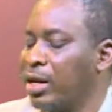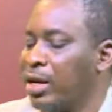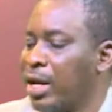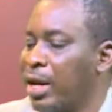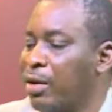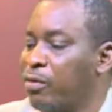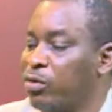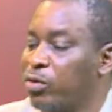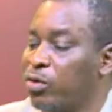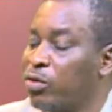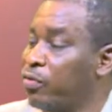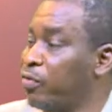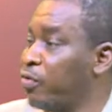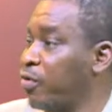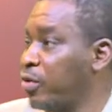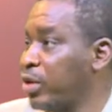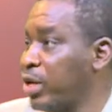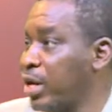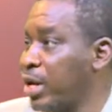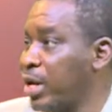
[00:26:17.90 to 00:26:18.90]
Uh, I would go
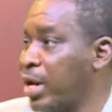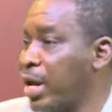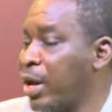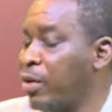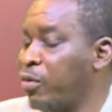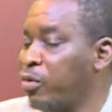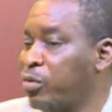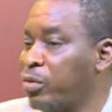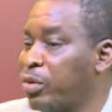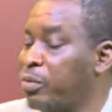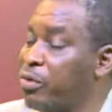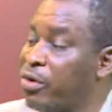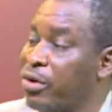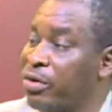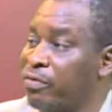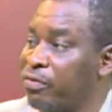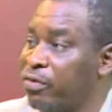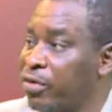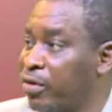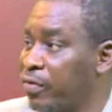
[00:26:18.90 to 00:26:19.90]
further. I would be more
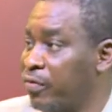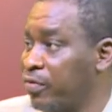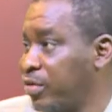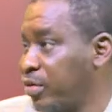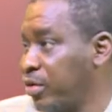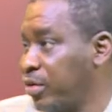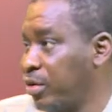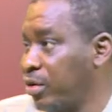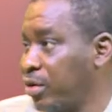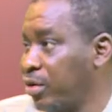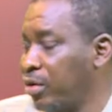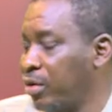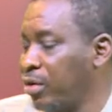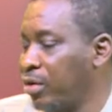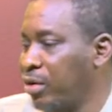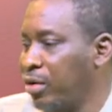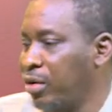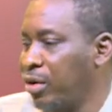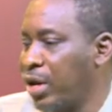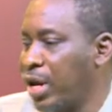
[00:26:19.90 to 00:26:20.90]
involved.
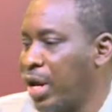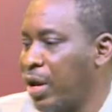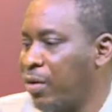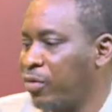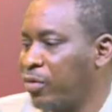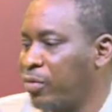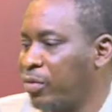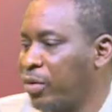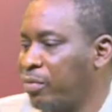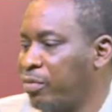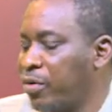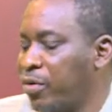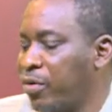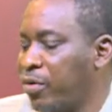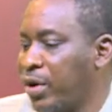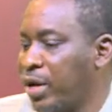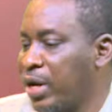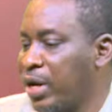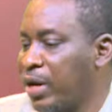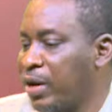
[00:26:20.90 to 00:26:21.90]
I would be
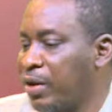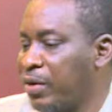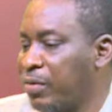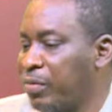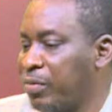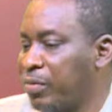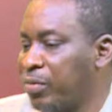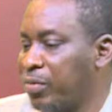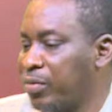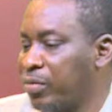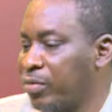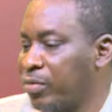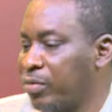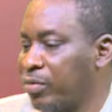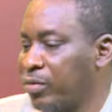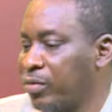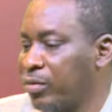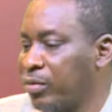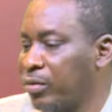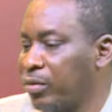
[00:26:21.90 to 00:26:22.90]
more um,
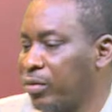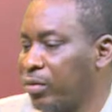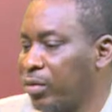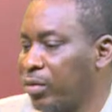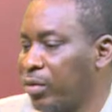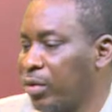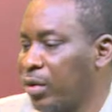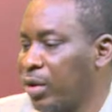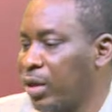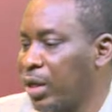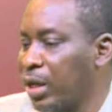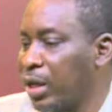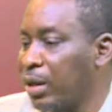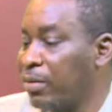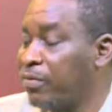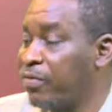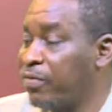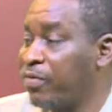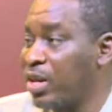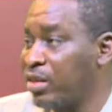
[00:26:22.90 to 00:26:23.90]

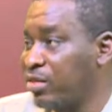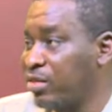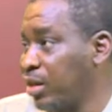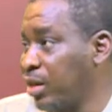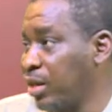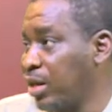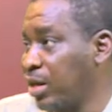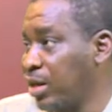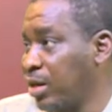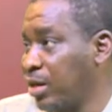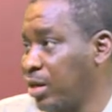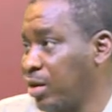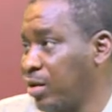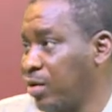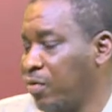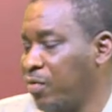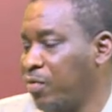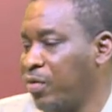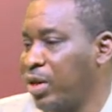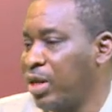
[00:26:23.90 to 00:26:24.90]
emphatic.
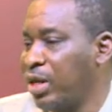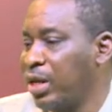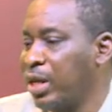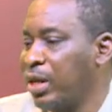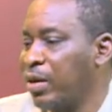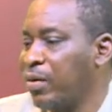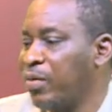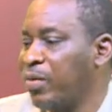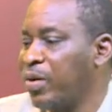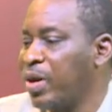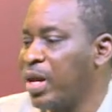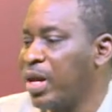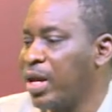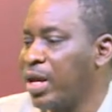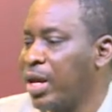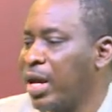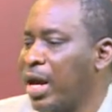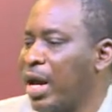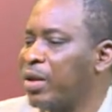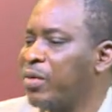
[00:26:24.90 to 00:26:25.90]
And,
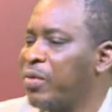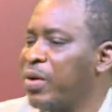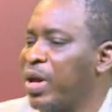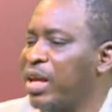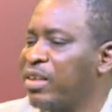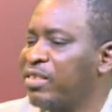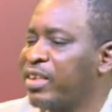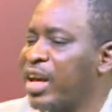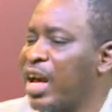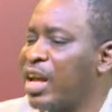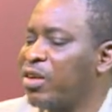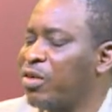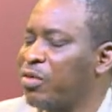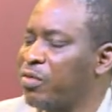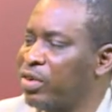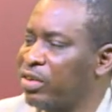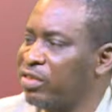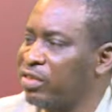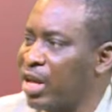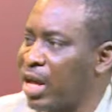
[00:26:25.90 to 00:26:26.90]
uh, I know he is kind of
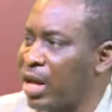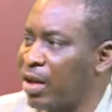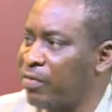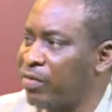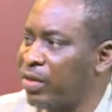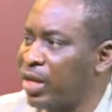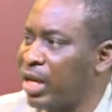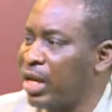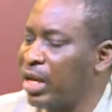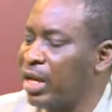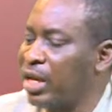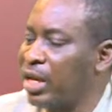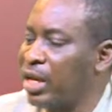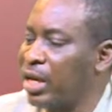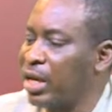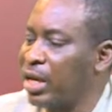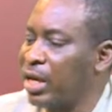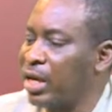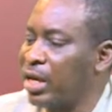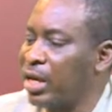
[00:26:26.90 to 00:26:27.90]
reserved. He,
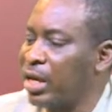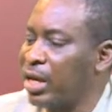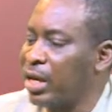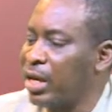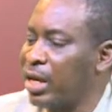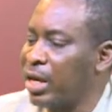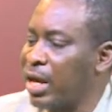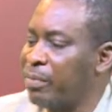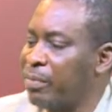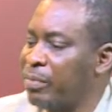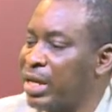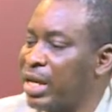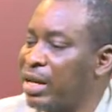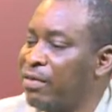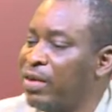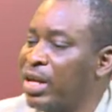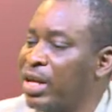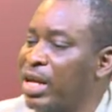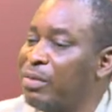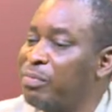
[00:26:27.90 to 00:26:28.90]
he, he, I
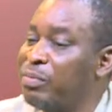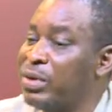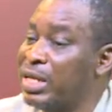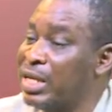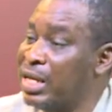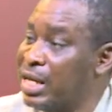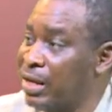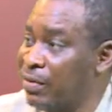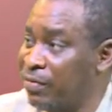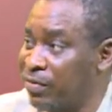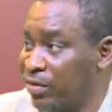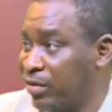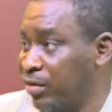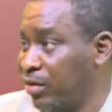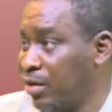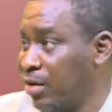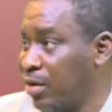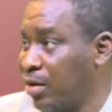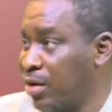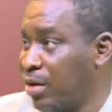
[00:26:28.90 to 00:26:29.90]
believe he
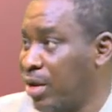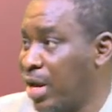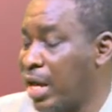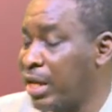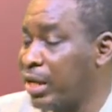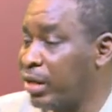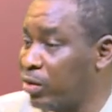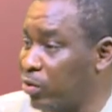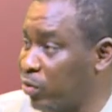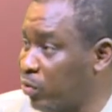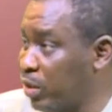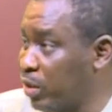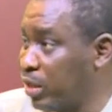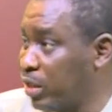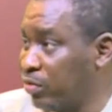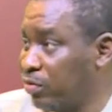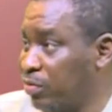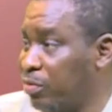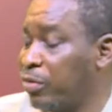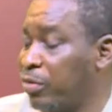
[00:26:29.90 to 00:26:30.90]
believes. I don't know
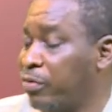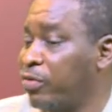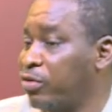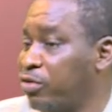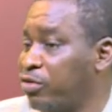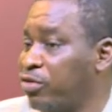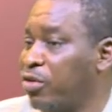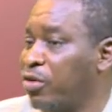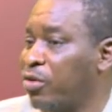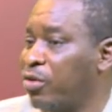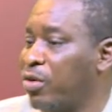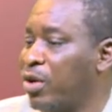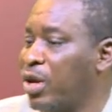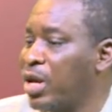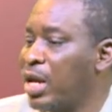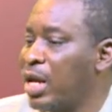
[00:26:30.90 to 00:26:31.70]
this for, for sure.